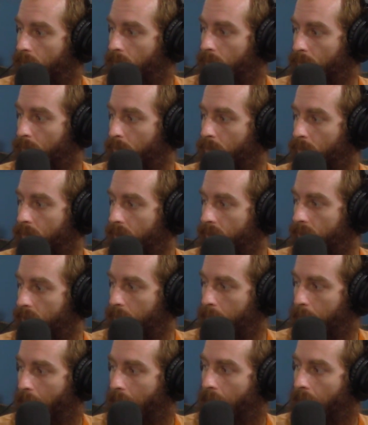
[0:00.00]
through this
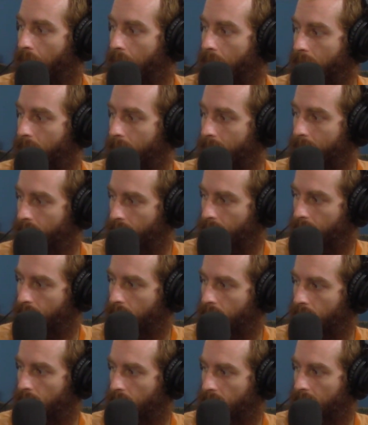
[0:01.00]
spot,
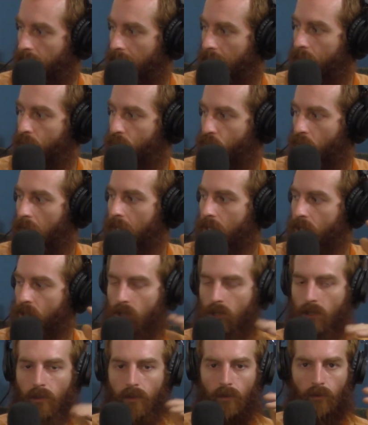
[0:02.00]
it
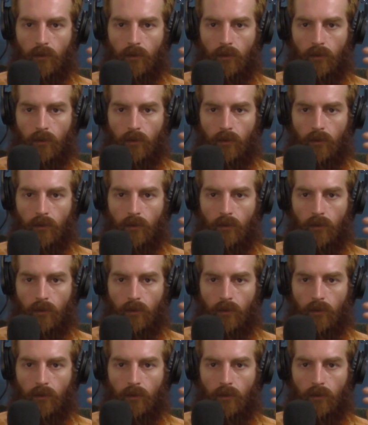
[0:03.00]
changes